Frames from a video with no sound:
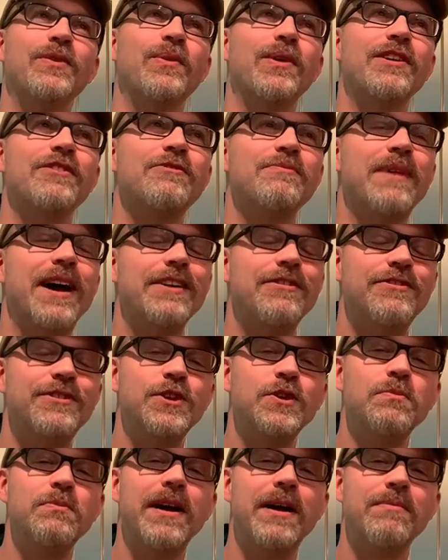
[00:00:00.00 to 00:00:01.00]
of my
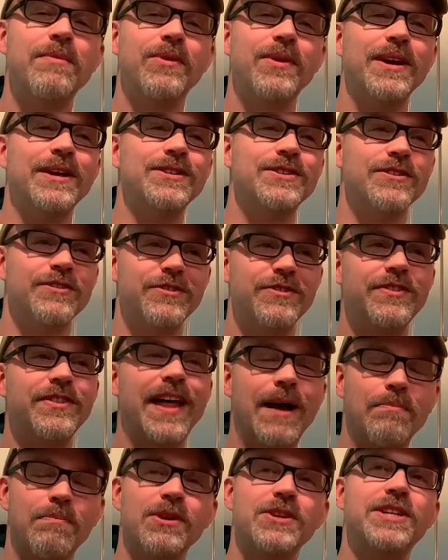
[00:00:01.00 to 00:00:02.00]
few memories of
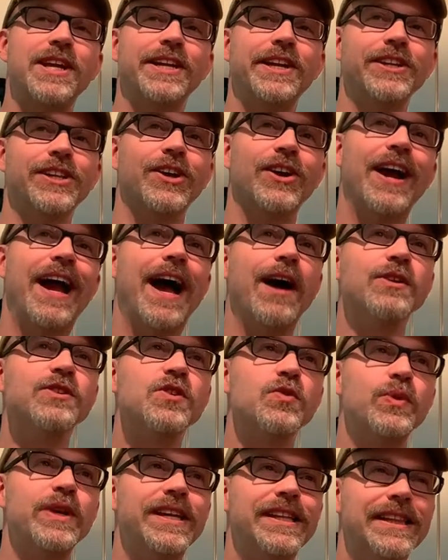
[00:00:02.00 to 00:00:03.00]
that particular
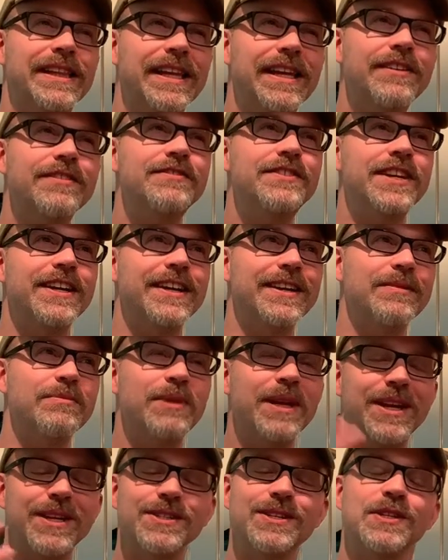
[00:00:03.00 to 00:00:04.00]
house we've lived in,
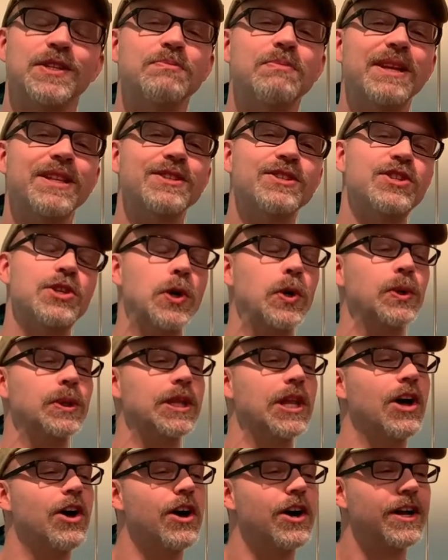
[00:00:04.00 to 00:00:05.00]
because it's been so
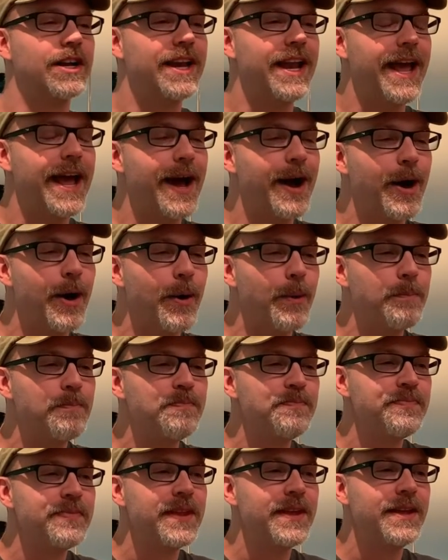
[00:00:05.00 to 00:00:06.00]
long now,
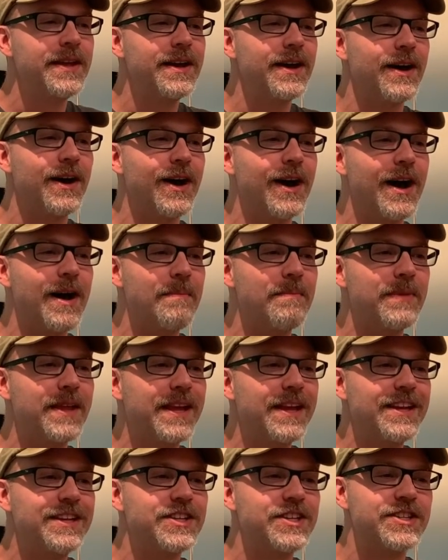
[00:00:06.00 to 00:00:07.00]

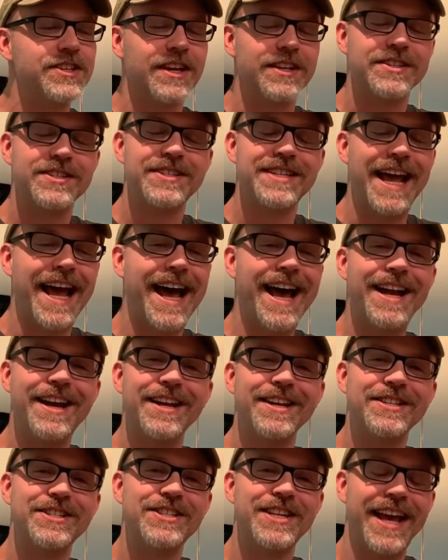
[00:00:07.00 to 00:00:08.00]
just a
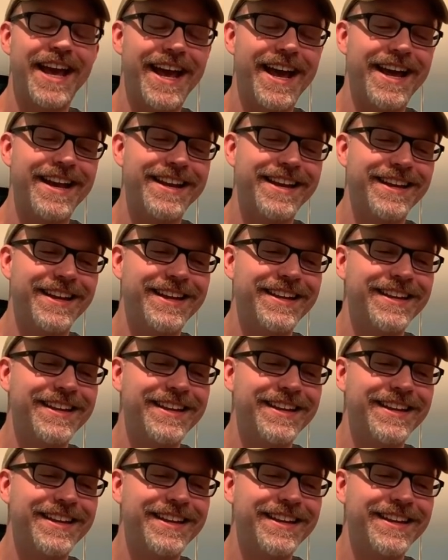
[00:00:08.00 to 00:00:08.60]
sad